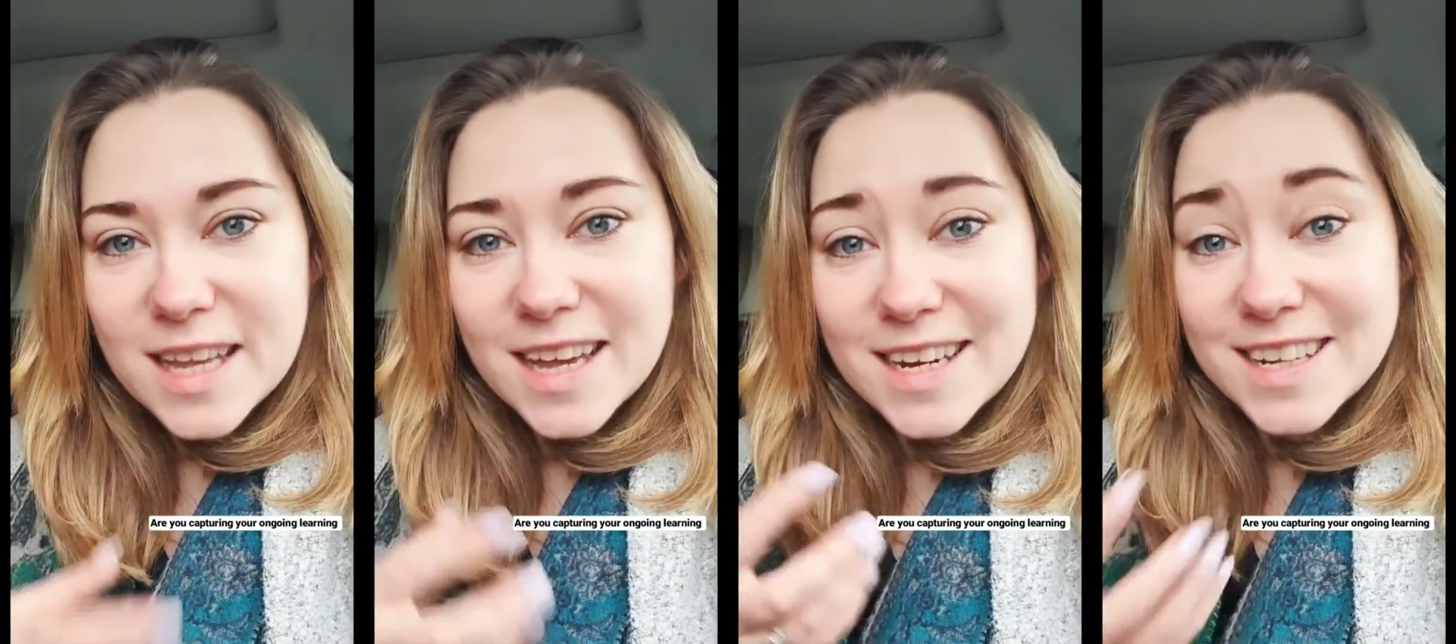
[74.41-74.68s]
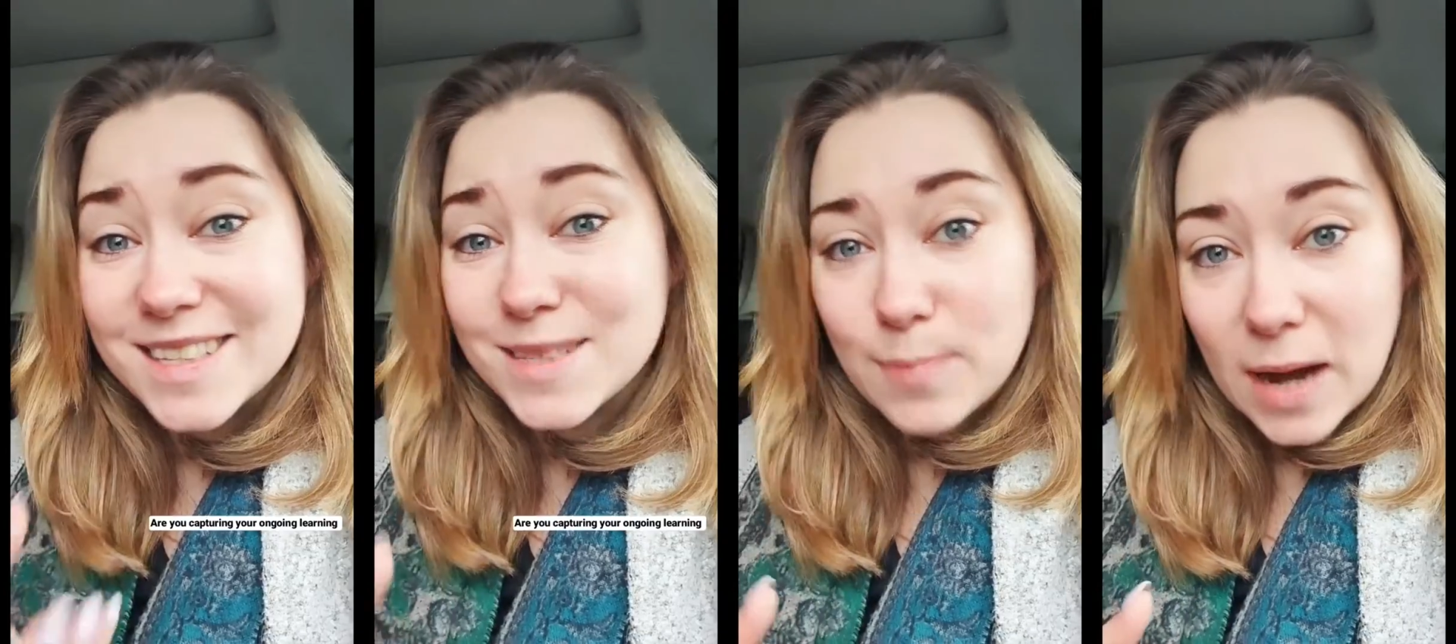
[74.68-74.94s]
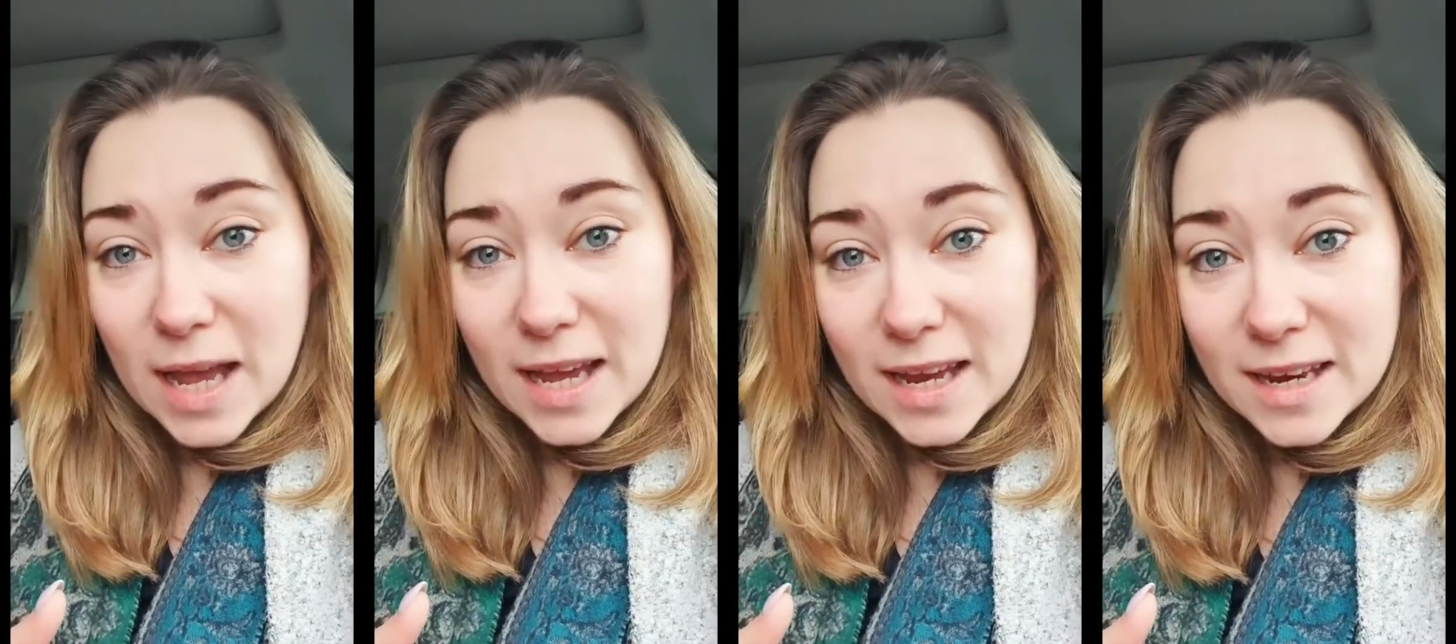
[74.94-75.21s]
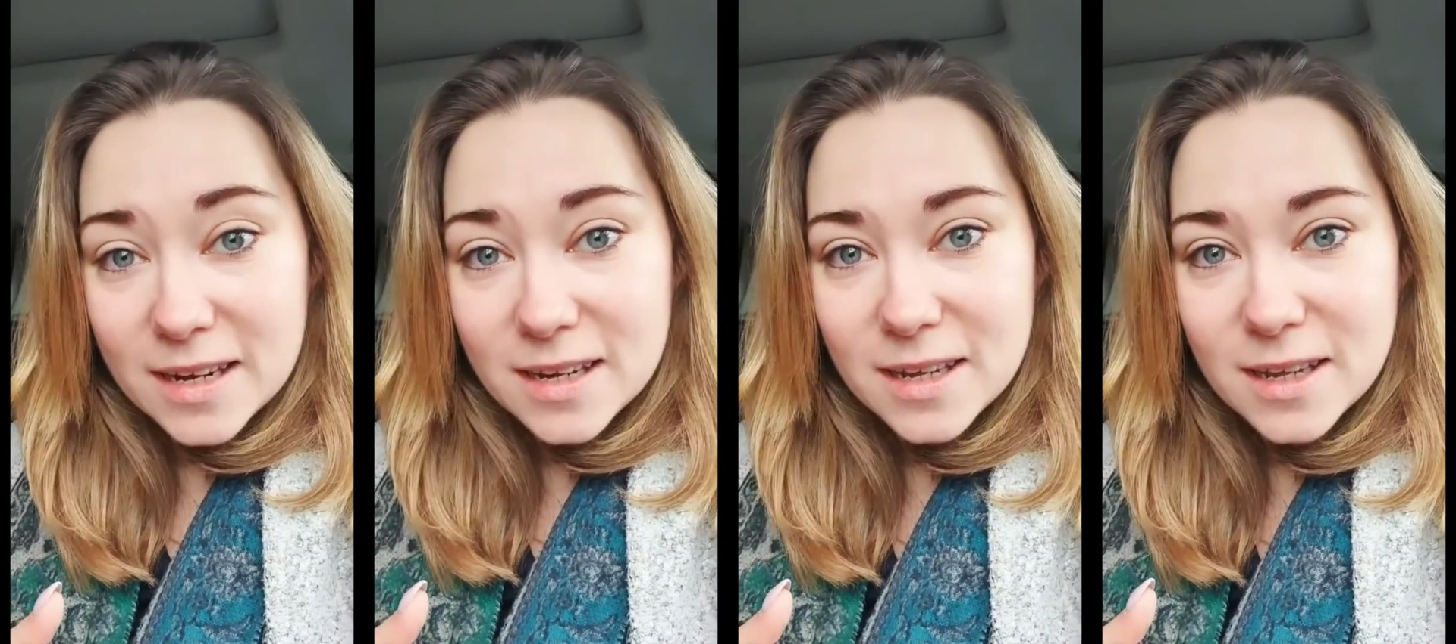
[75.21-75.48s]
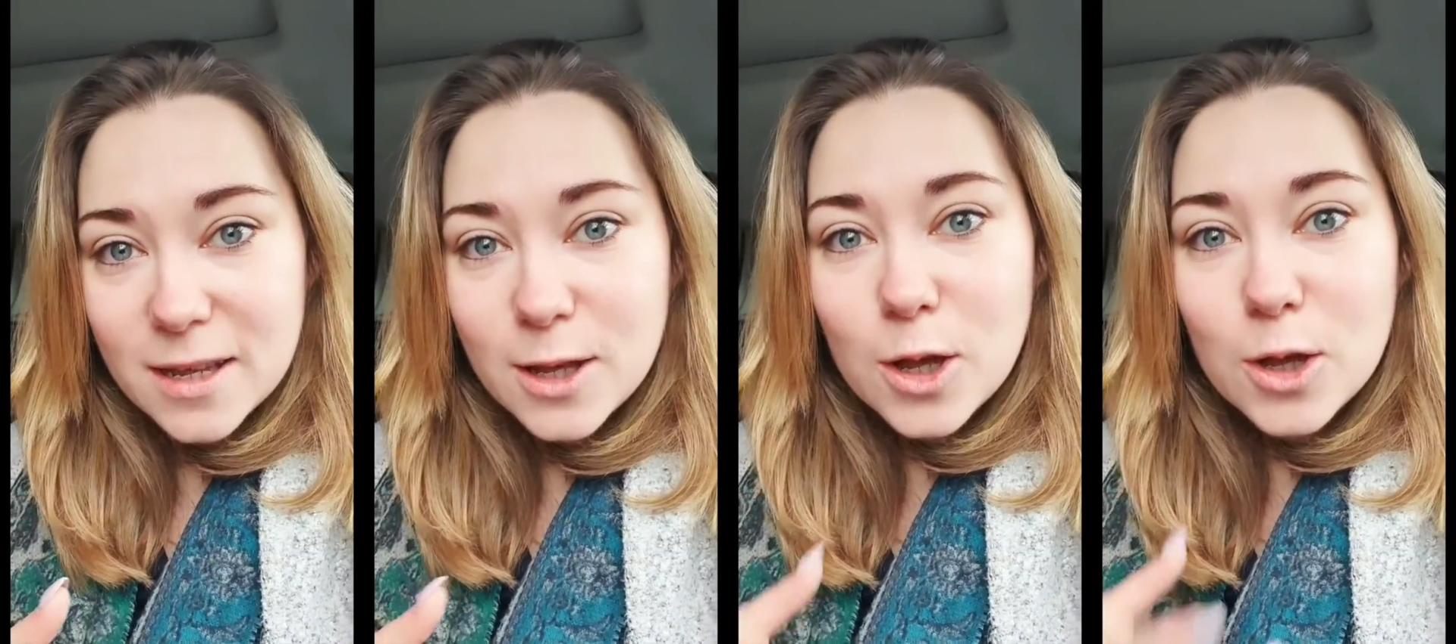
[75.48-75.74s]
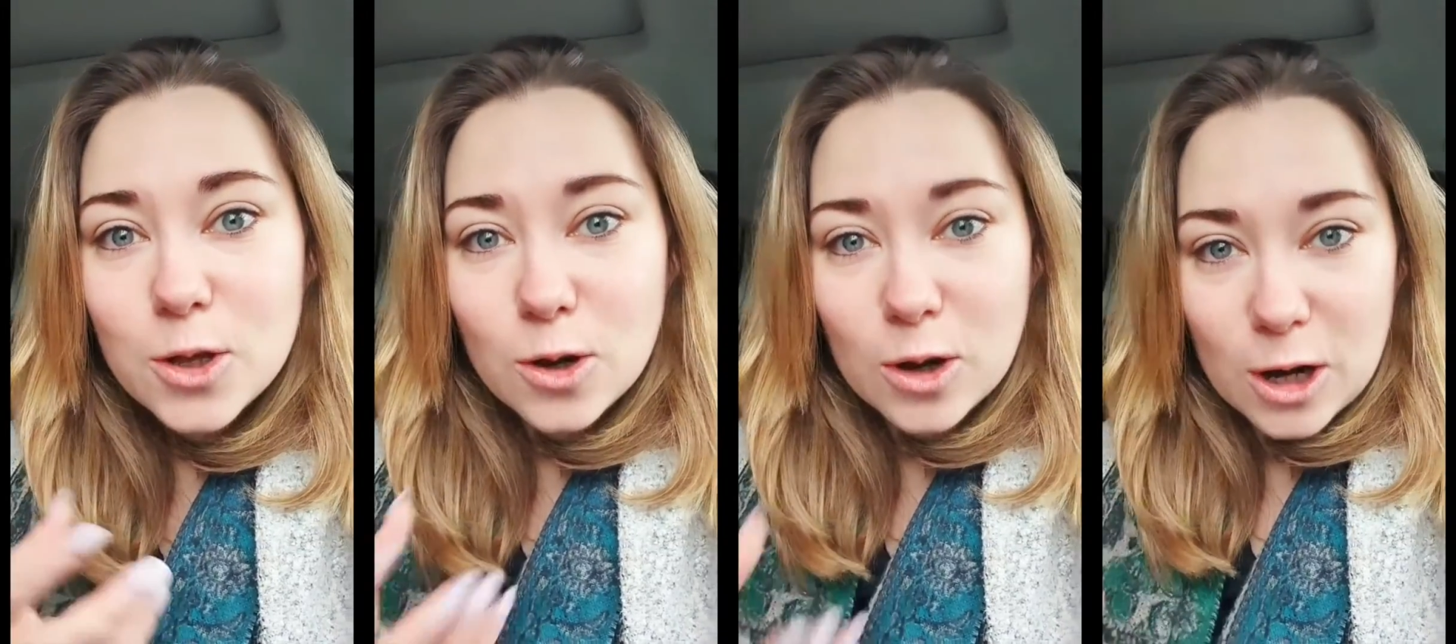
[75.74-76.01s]
and explain
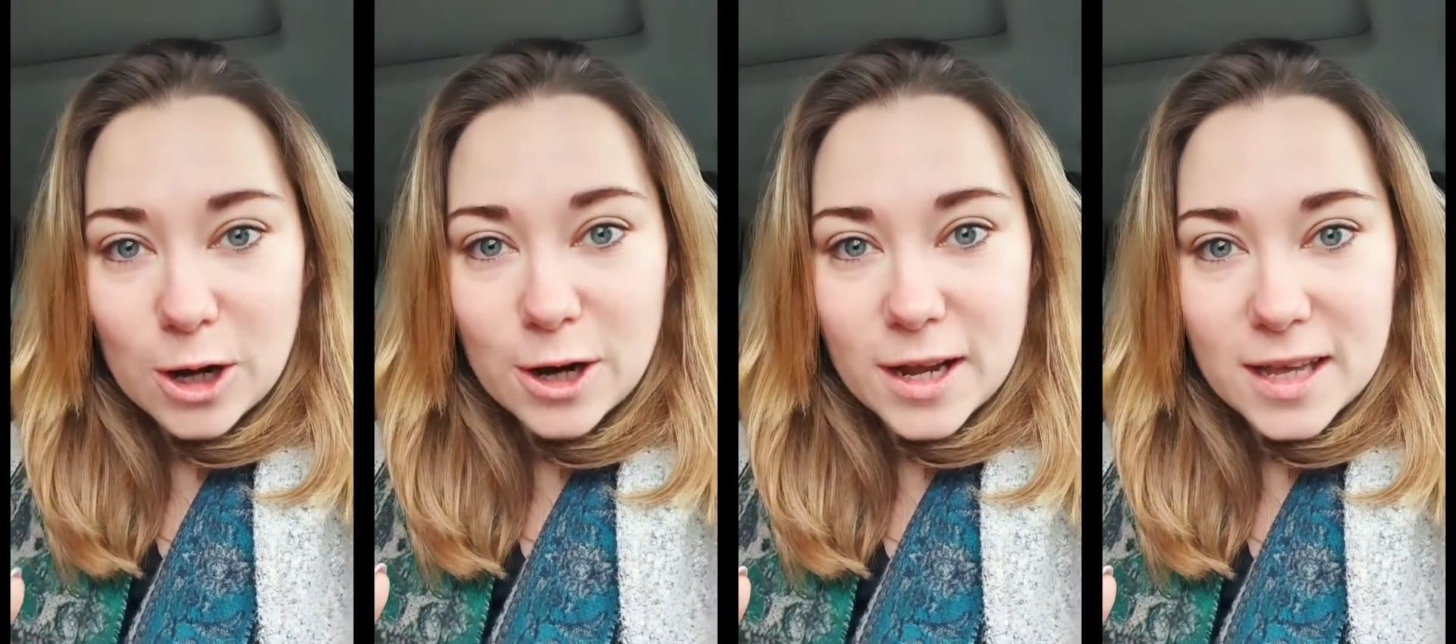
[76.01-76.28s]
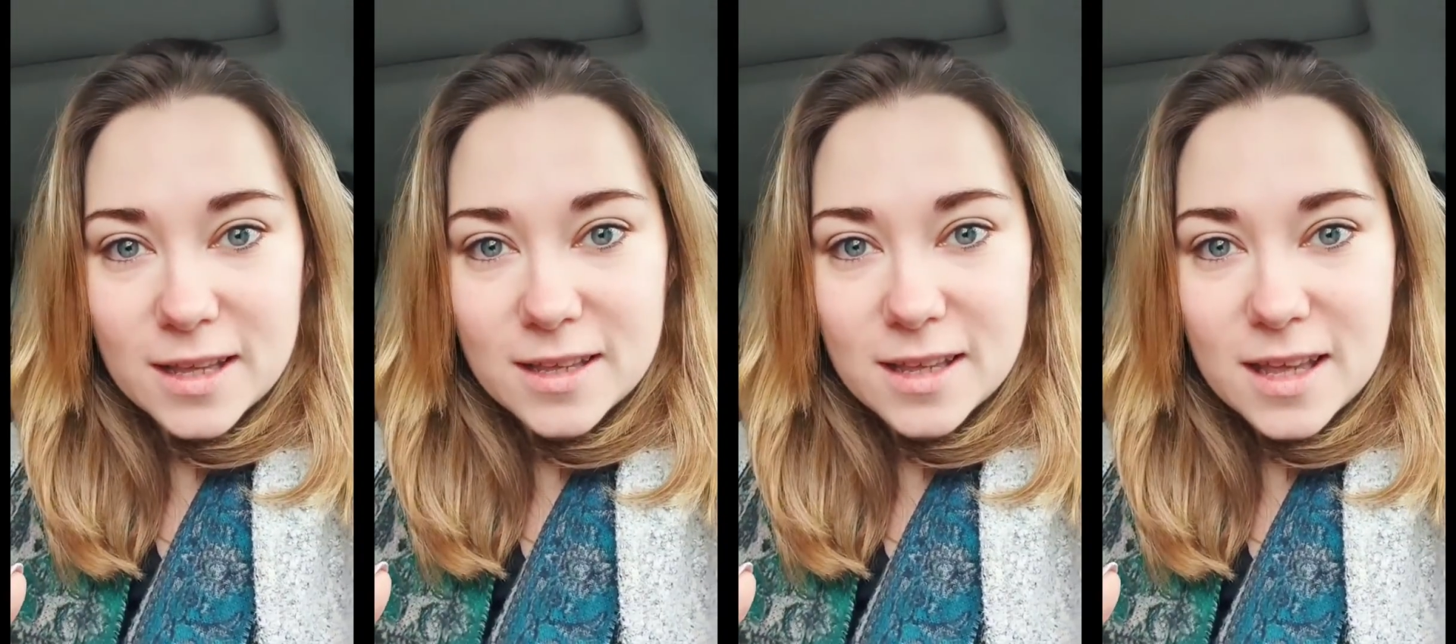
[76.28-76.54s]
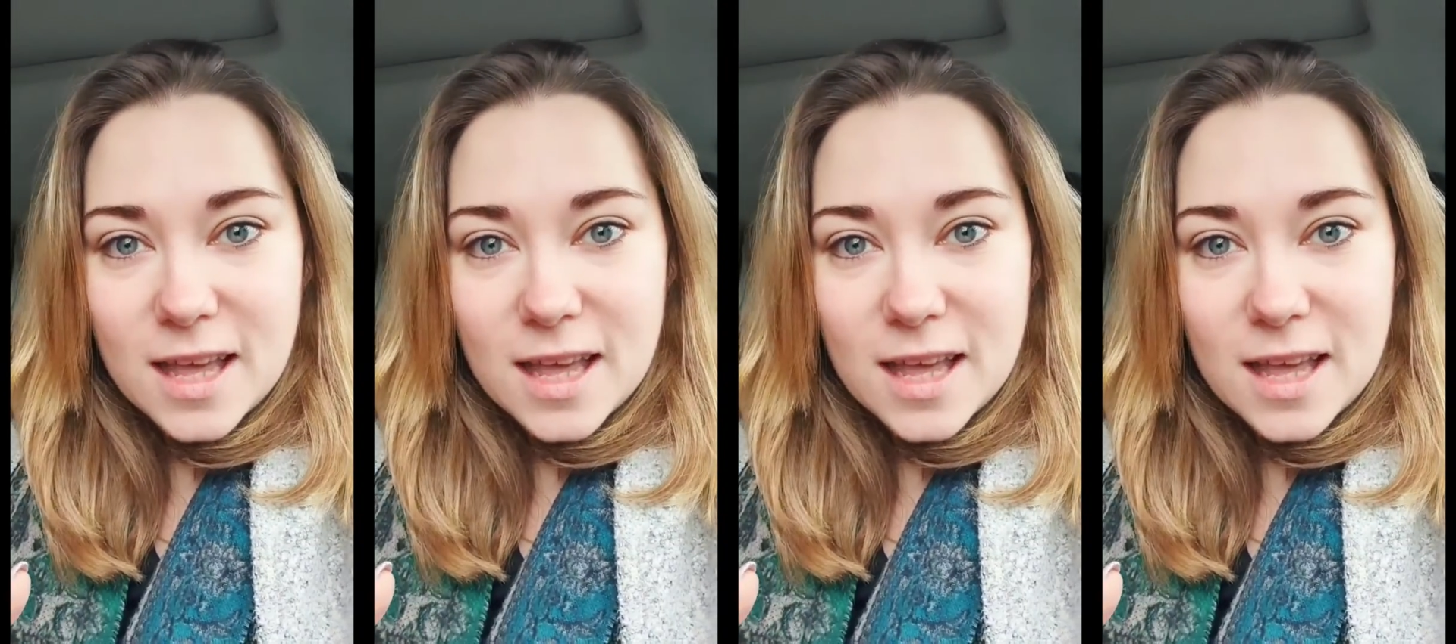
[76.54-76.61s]
your learning.